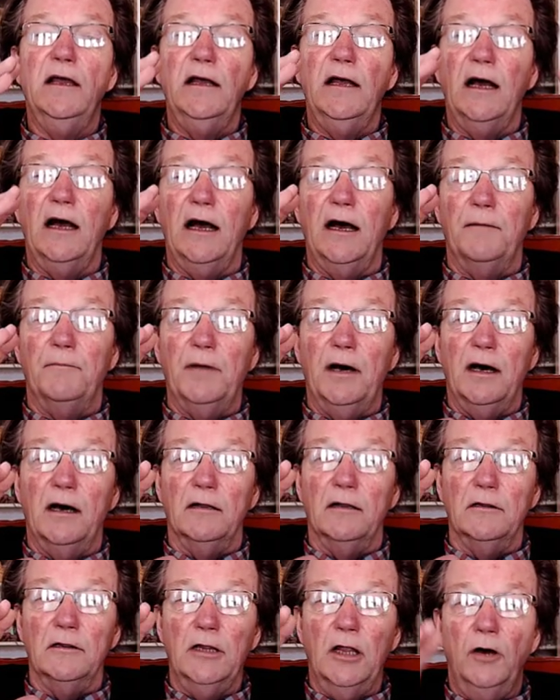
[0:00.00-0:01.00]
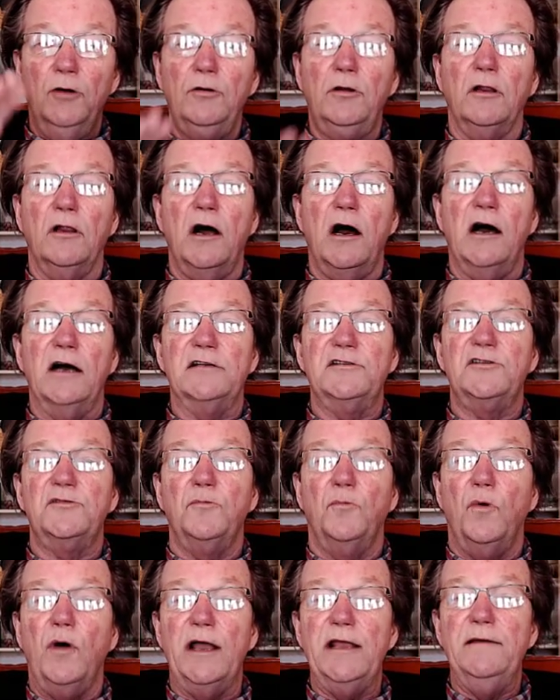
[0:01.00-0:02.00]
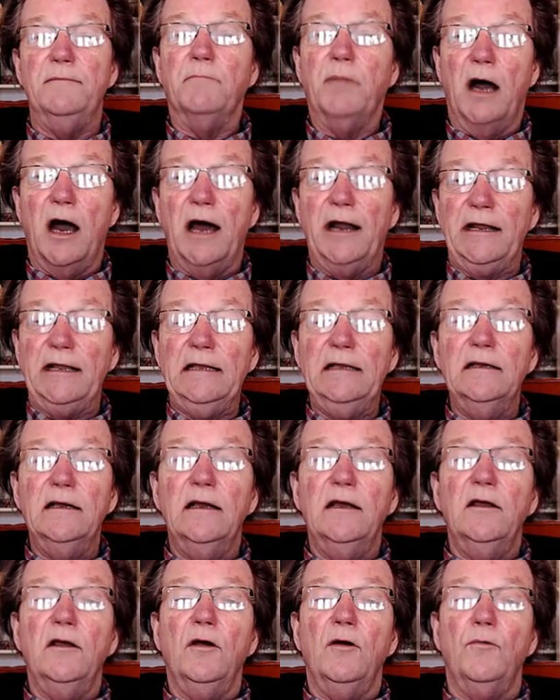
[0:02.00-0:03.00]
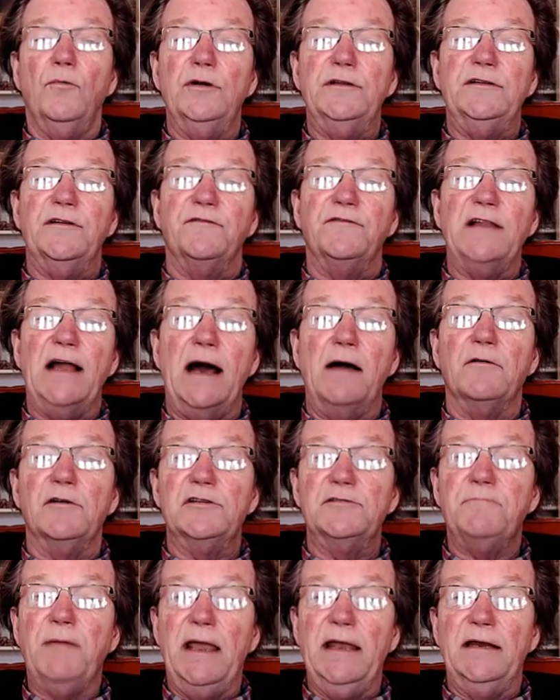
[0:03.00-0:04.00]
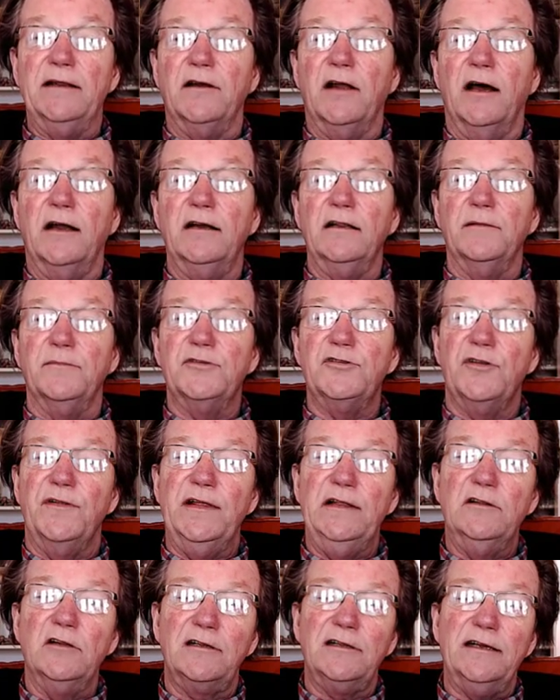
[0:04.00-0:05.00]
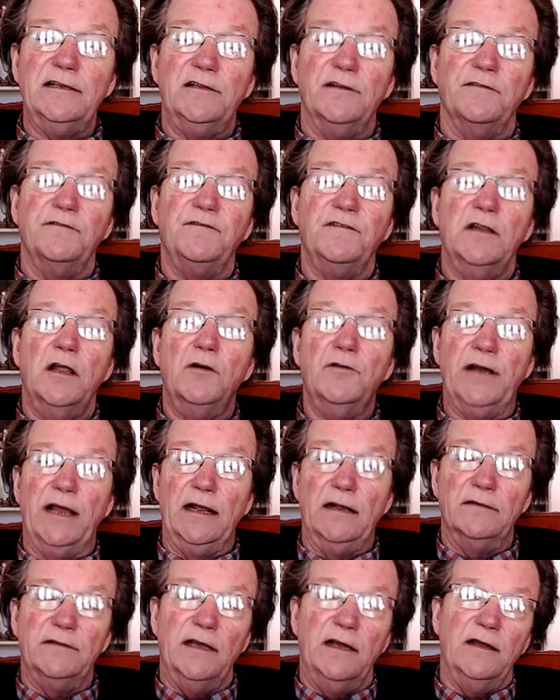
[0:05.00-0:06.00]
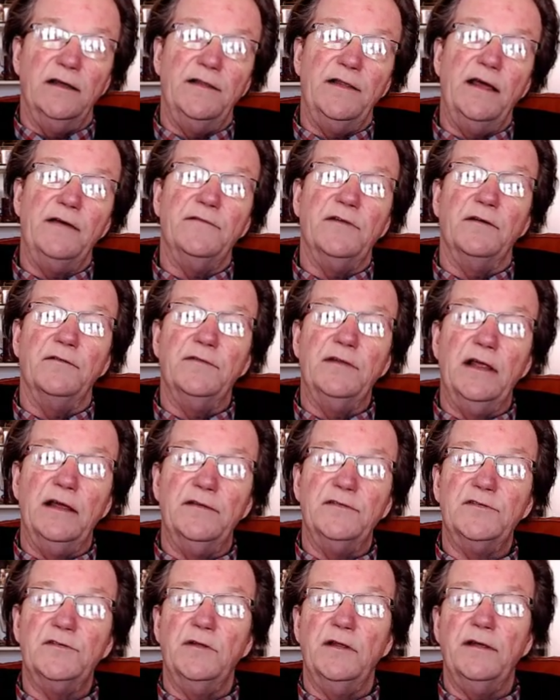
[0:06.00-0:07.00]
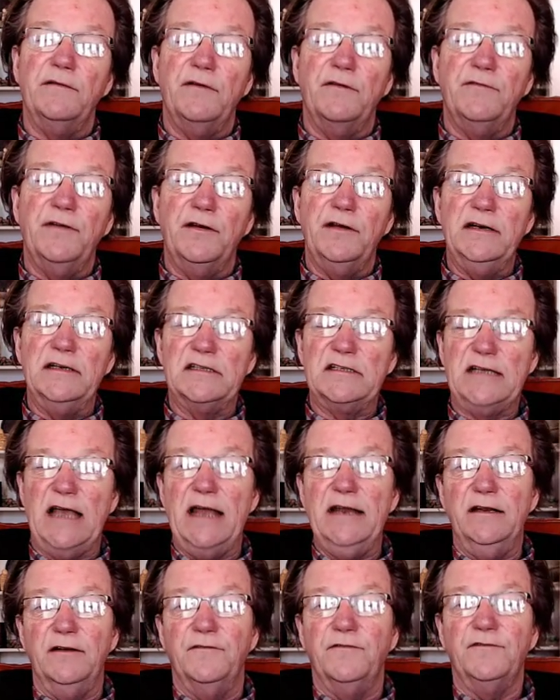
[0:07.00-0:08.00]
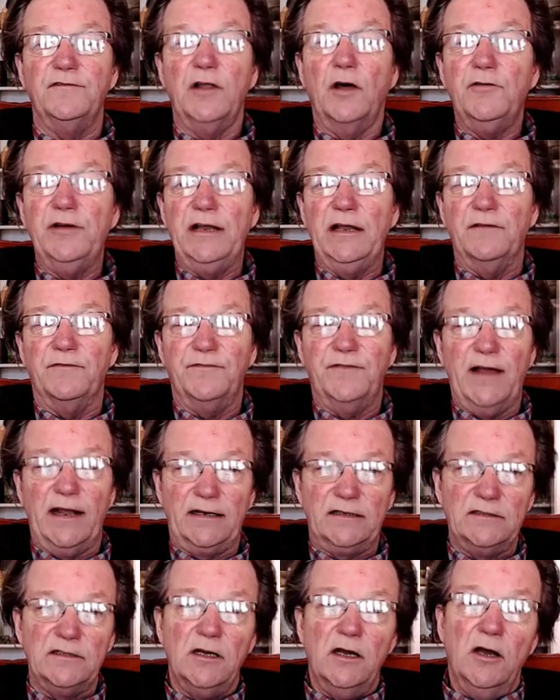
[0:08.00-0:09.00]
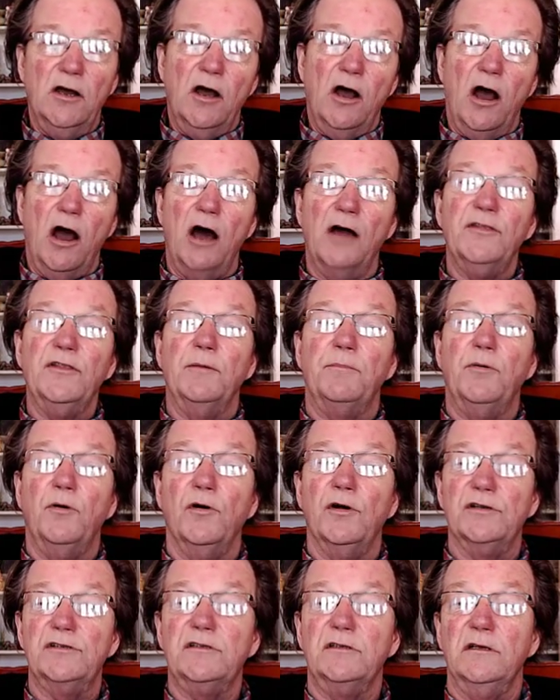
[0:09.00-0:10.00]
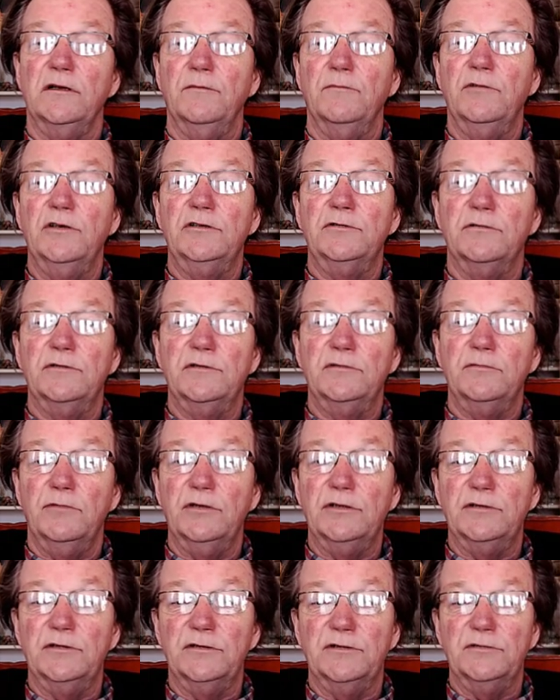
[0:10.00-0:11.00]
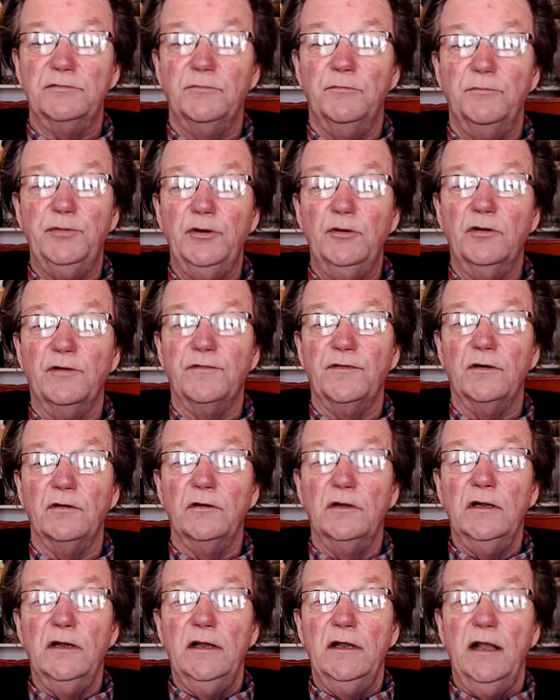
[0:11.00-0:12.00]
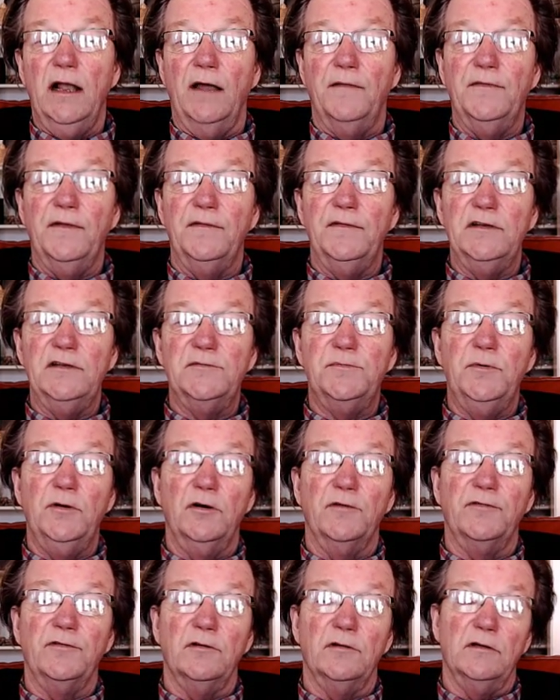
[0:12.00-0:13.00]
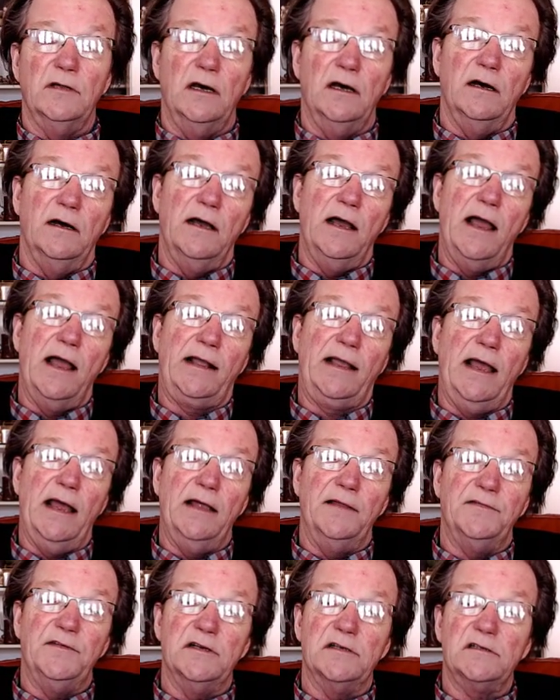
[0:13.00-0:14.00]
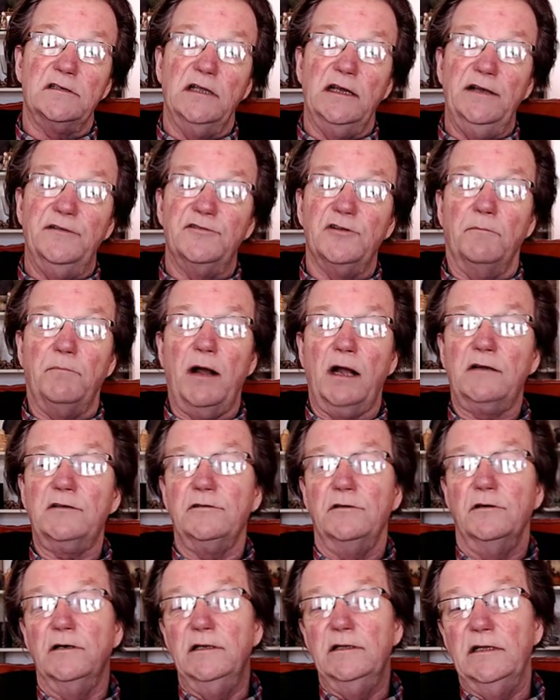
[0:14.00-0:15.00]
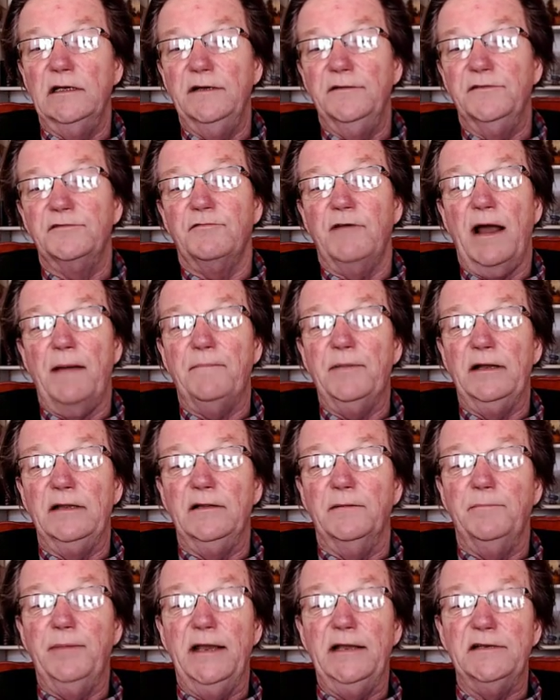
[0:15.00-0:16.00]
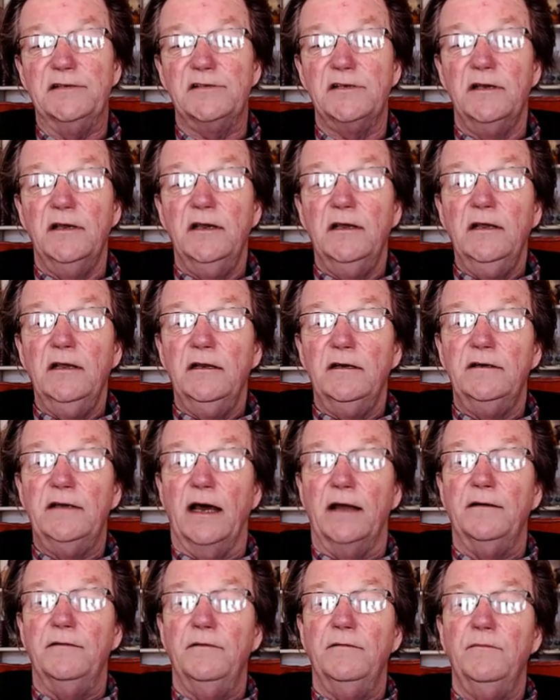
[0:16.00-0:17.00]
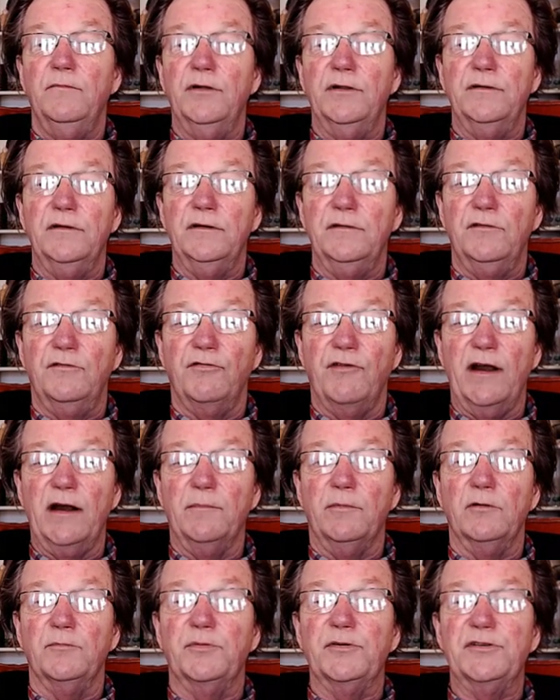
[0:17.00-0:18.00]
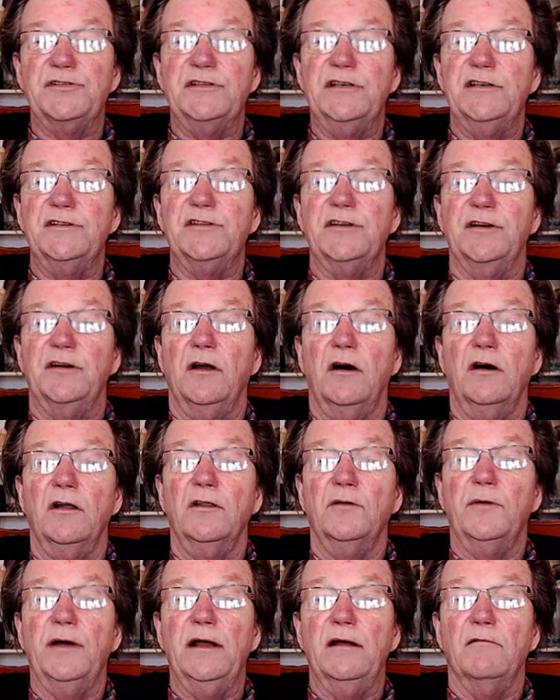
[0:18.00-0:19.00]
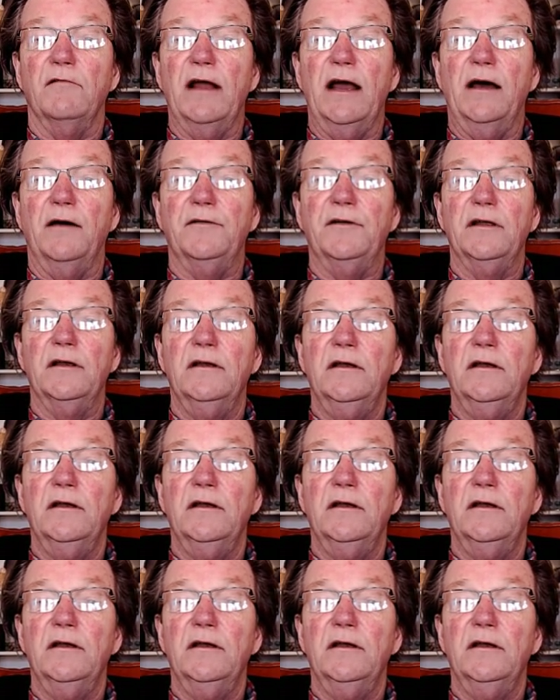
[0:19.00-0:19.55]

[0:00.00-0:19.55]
low gloss white body, with the flowers painted onto them, so they look like they're floating. They have a very decided floating effect on the porcelain, which is beautiful. And then these beautiful acanthus leaves or bok choy leaves wrapping the base, done with incredible precision all the way around,